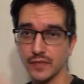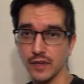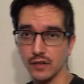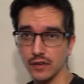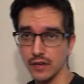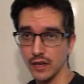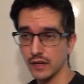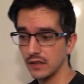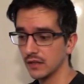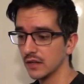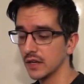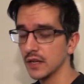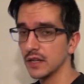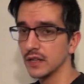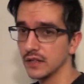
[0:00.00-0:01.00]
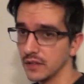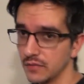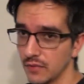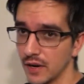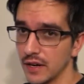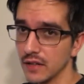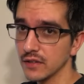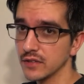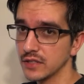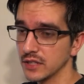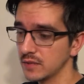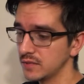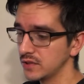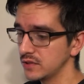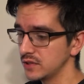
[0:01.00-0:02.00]
Okay, the regular
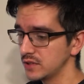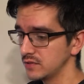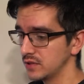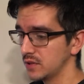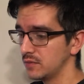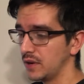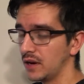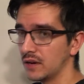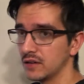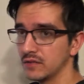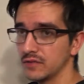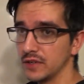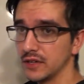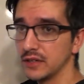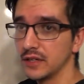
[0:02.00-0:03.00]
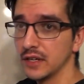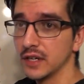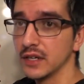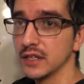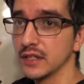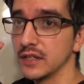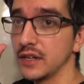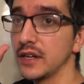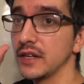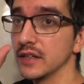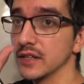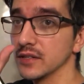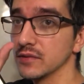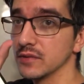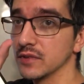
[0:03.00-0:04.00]
Septuagint with Apocrypha, you need
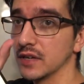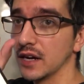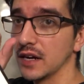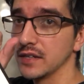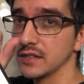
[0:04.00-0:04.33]
this one, guys.